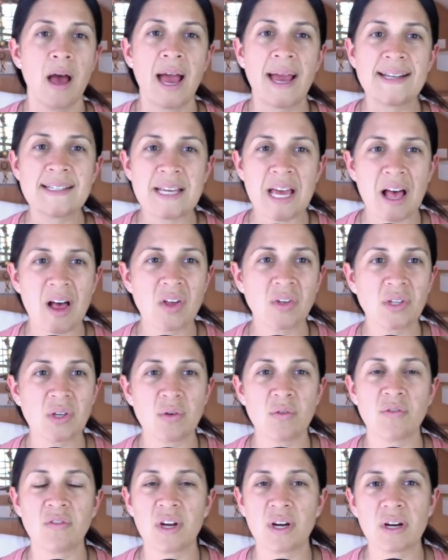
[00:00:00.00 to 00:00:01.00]
I tell
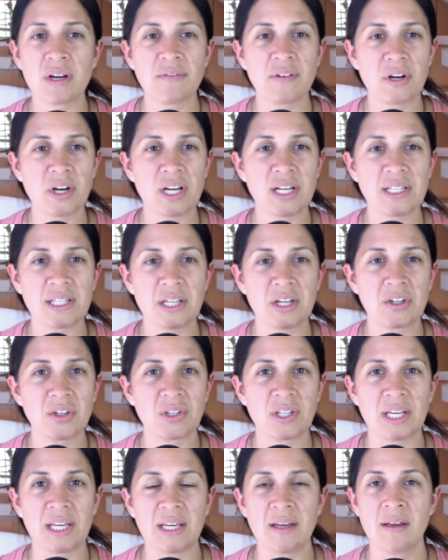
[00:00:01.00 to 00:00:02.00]
you very, very
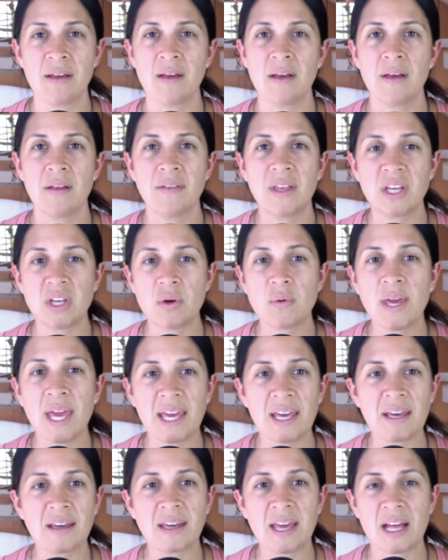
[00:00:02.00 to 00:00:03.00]
clearly that you
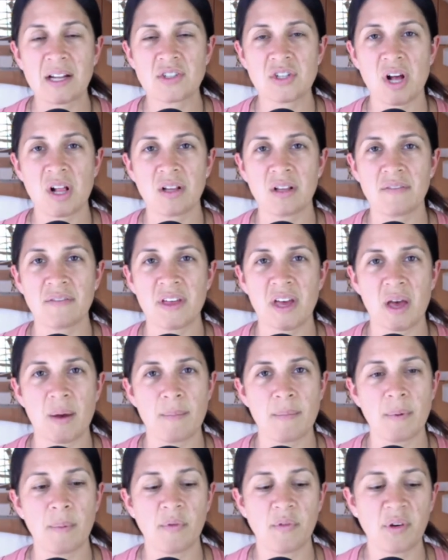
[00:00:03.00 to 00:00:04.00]
can't catch all of
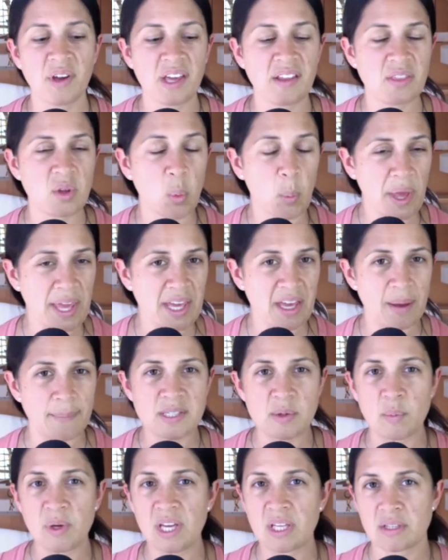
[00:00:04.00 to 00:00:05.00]
them. If we get the wake
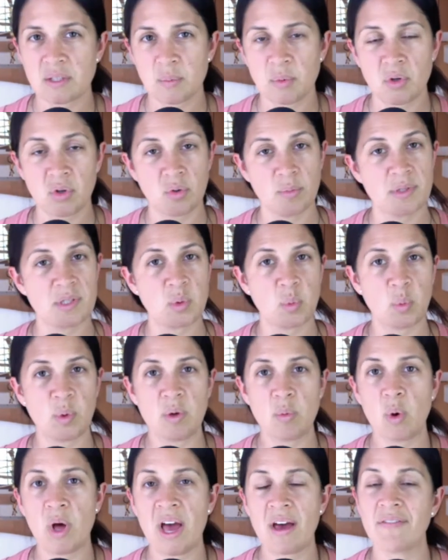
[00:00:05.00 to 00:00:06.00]
ups and we get the poops,
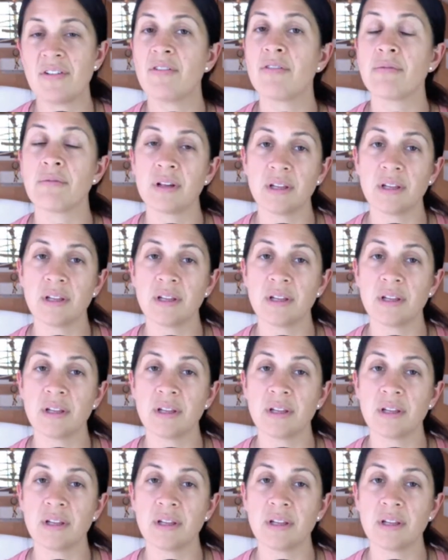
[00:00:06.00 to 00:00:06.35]
we will have a